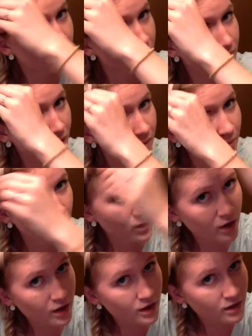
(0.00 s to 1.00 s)
One
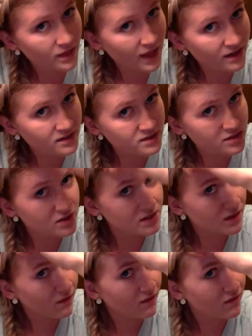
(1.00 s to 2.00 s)
more or less,
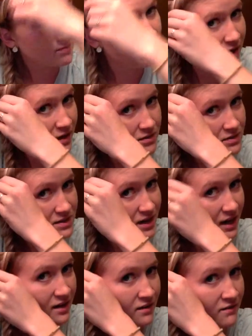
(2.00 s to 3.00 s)
just however my hair is
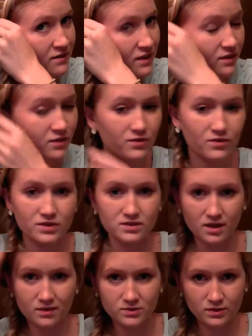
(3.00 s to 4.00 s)
kind of thin through the
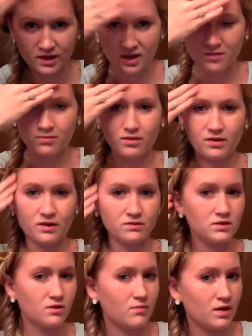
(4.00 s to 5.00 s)
top so I can't pull it out
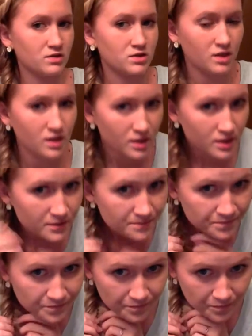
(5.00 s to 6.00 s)
too much
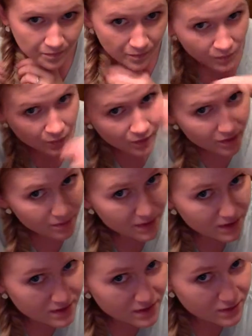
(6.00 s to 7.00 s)
or the
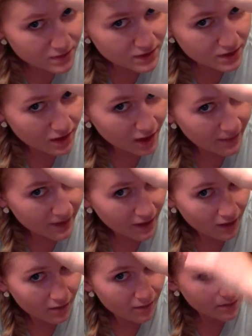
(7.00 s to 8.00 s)
pieces will start coming
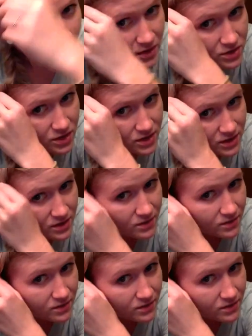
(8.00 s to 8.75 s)
out, but just